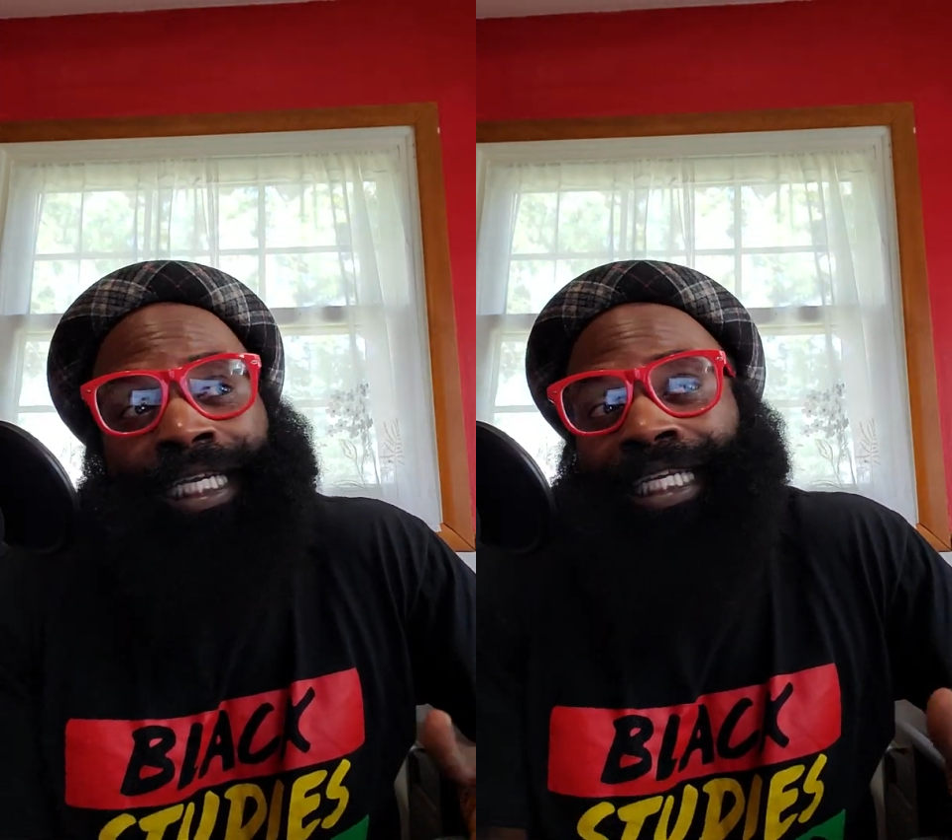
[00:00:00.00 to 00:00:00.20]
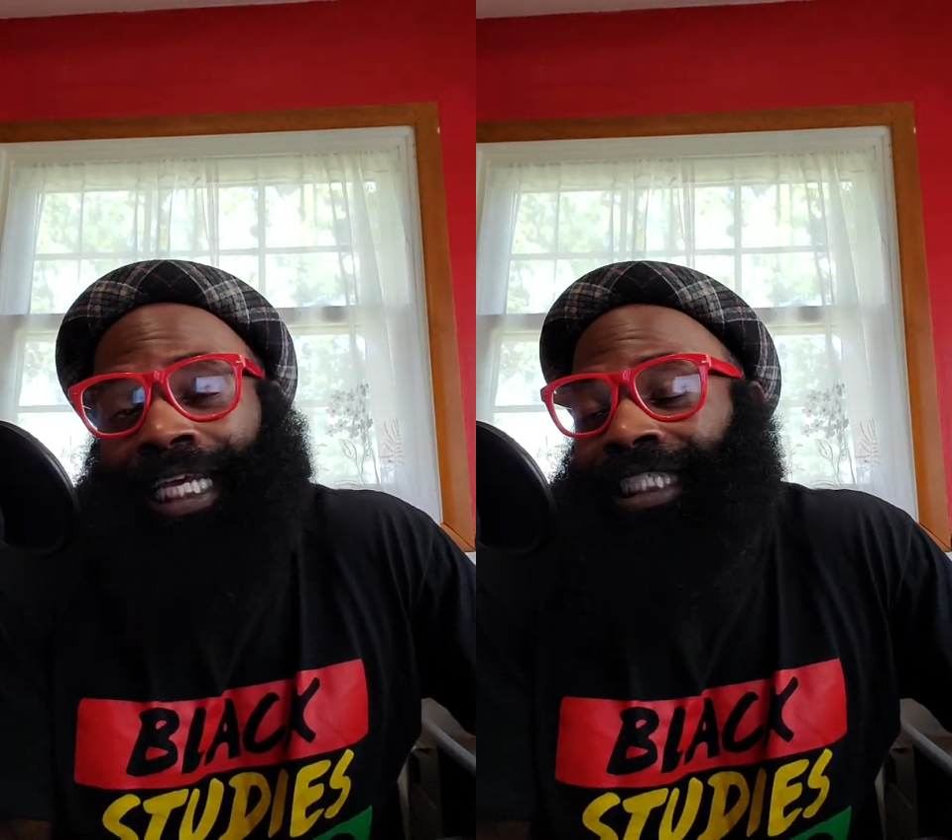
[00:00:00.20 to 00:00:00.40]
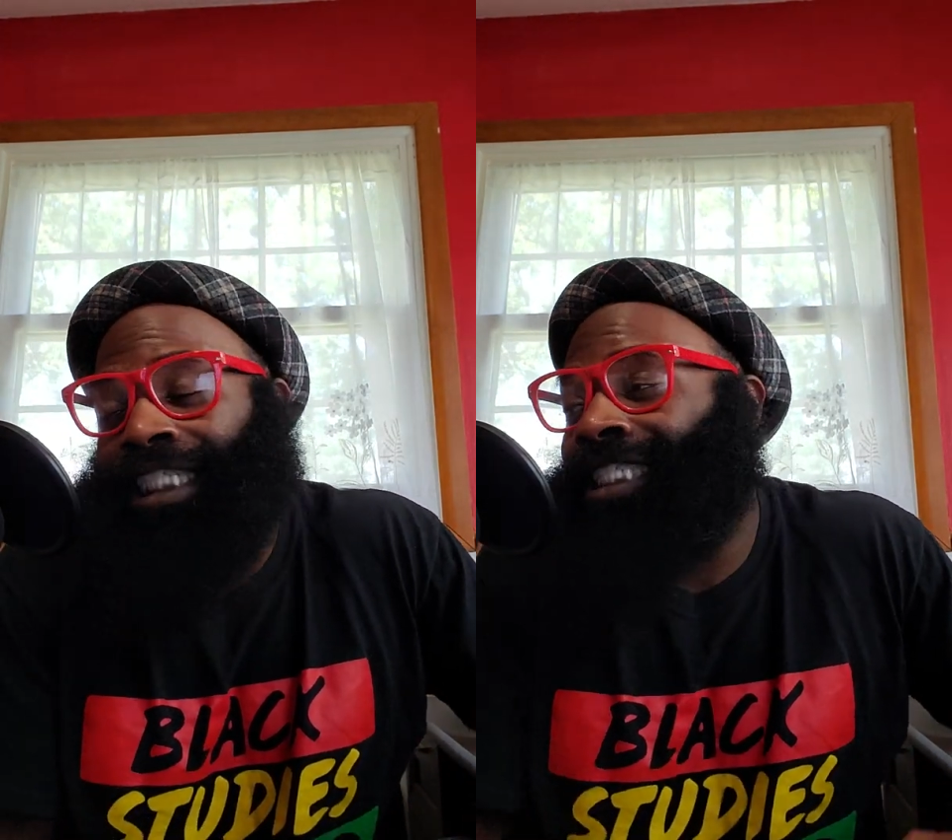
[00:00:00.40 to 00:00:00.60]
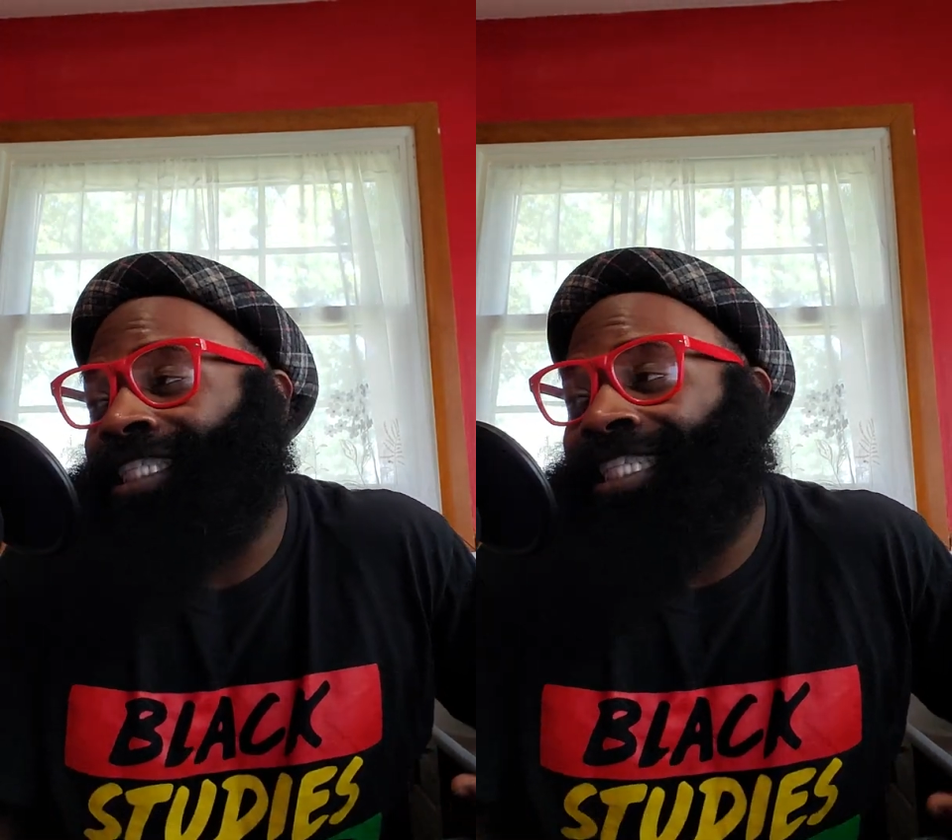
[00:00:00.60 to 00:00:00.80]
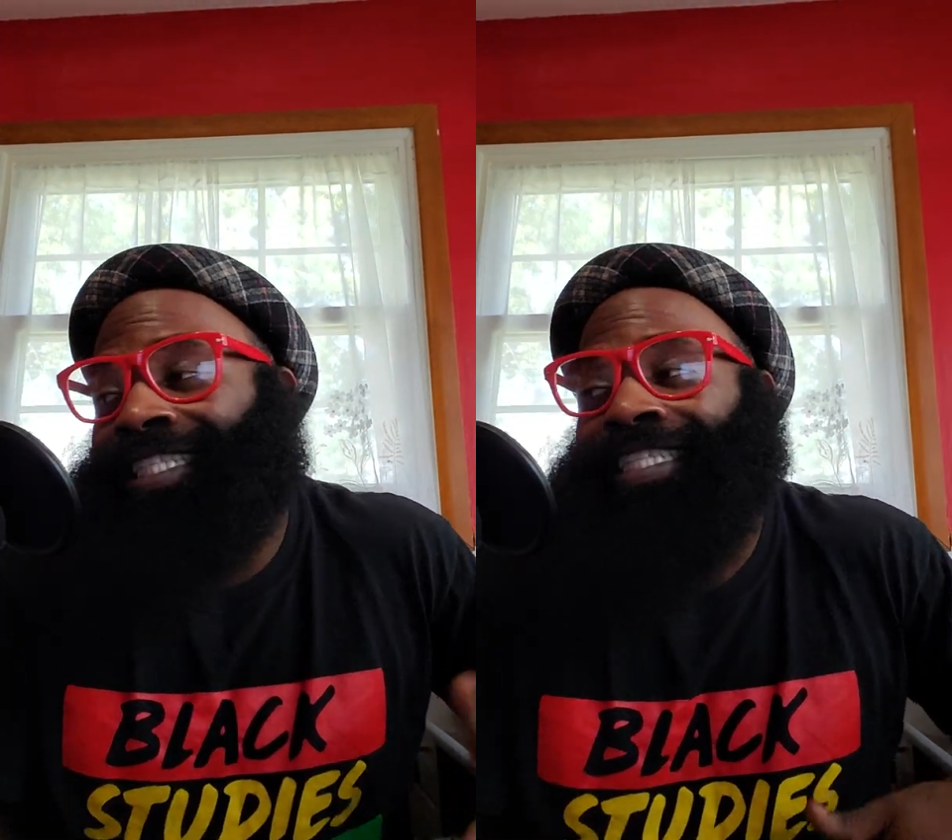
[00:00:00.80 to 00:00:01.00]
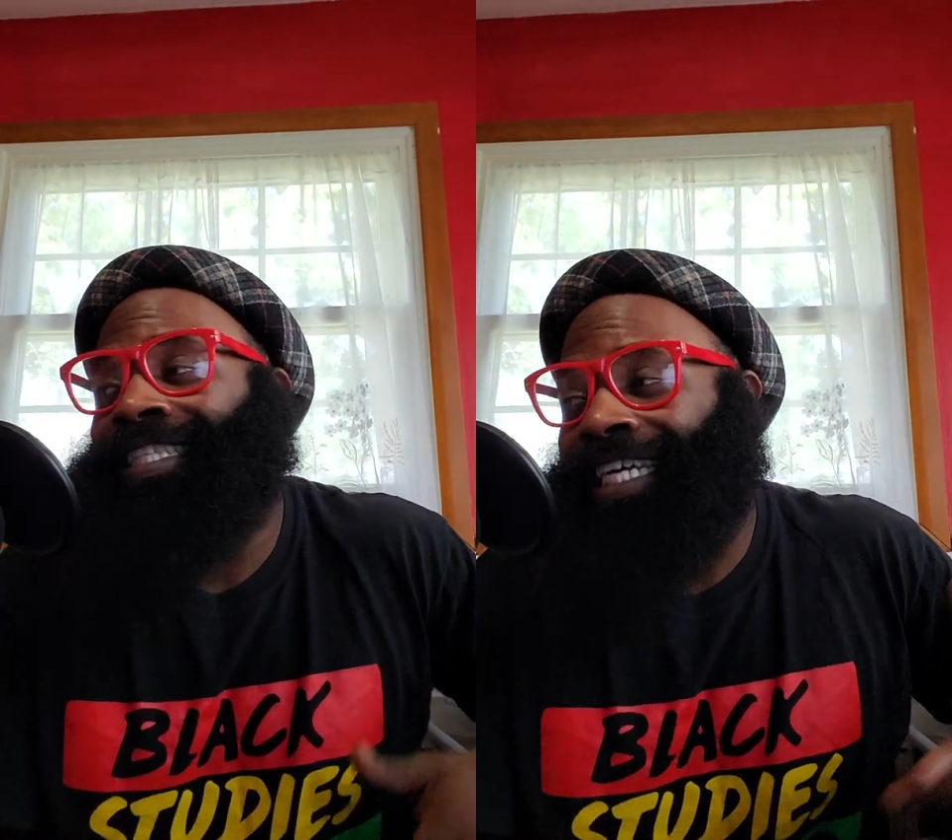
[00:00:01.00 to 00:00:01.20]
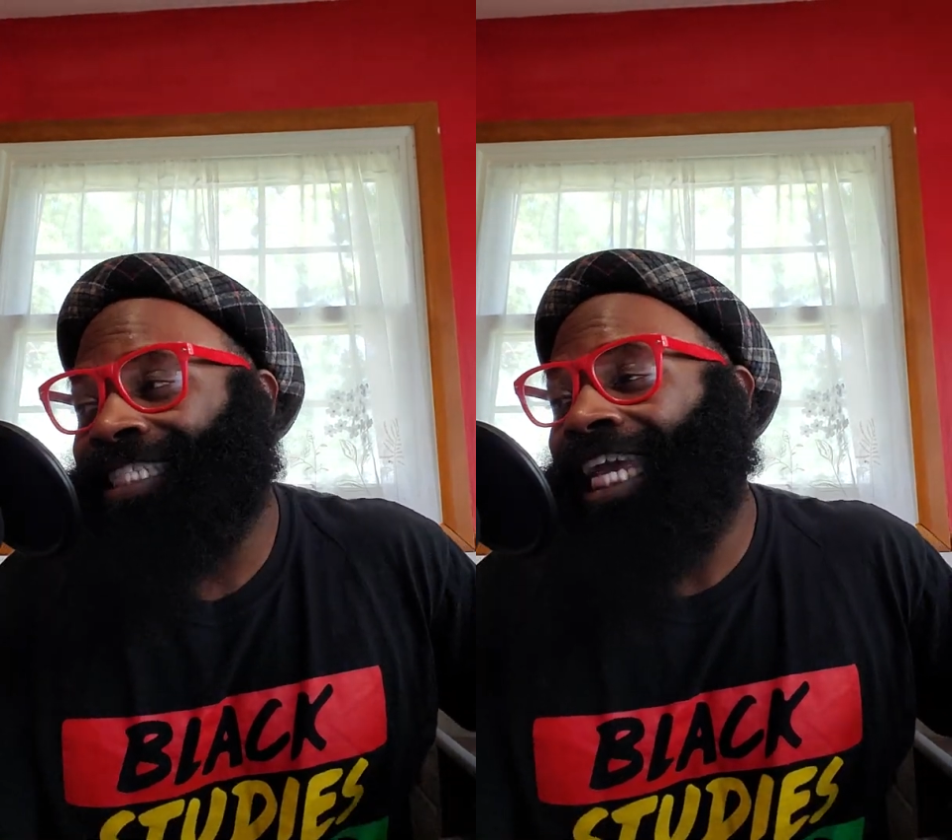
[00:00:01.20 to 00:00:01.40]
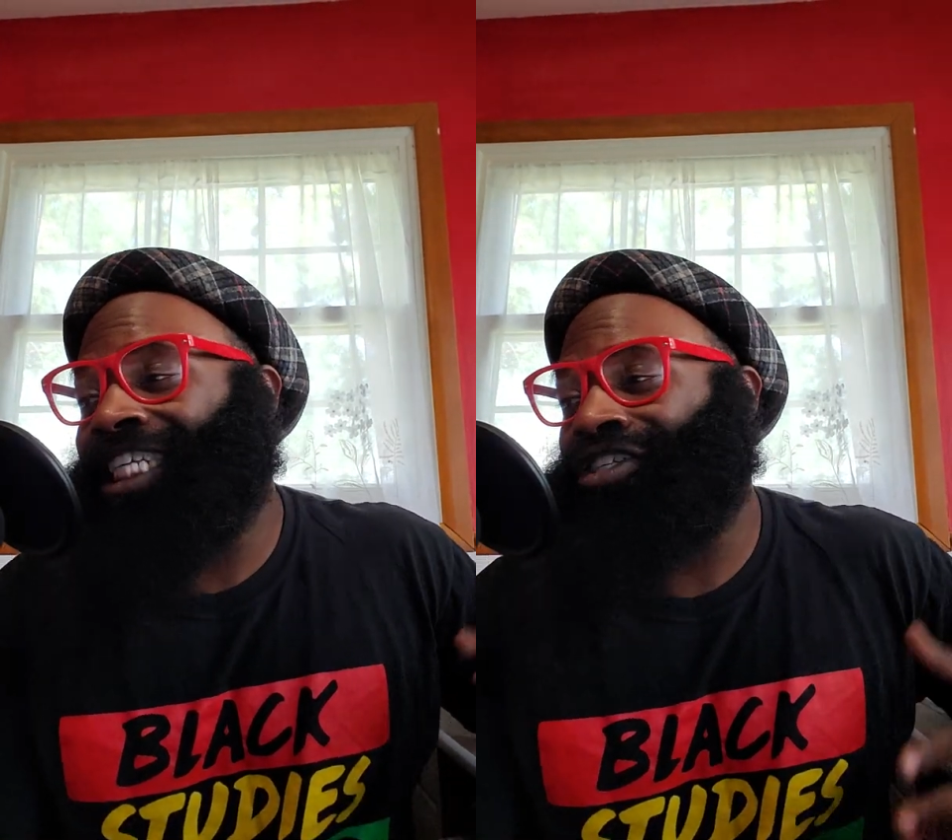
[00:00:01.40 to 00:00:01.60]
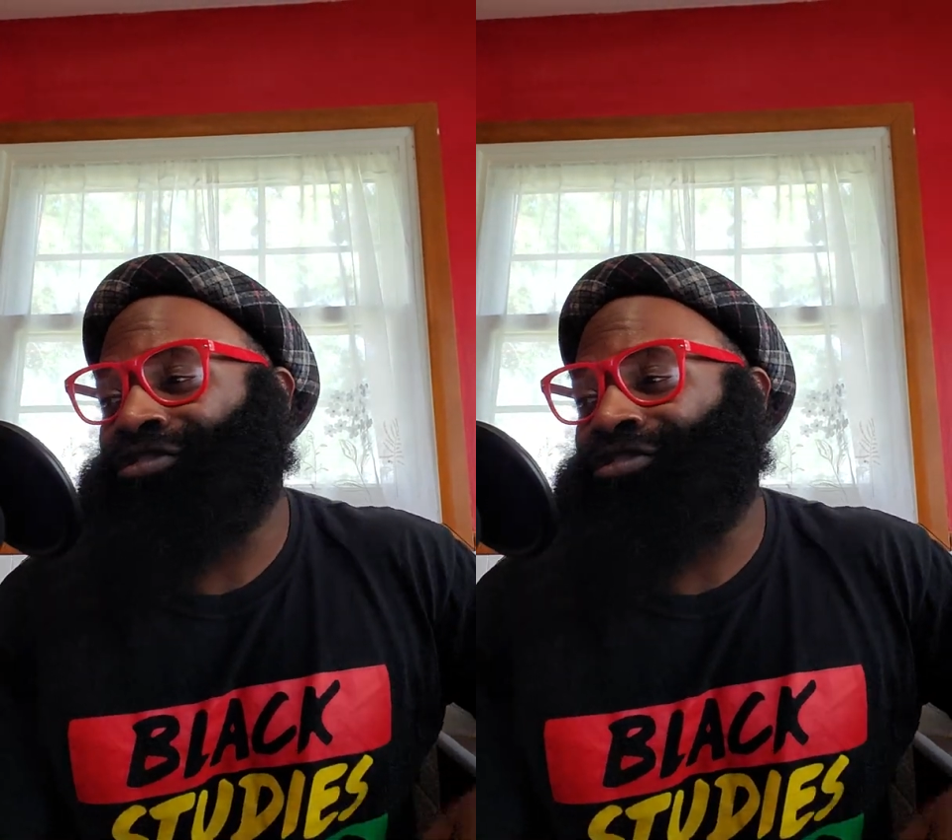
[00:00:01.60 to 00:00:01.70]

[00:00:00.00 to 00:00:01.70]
yeah, that's nature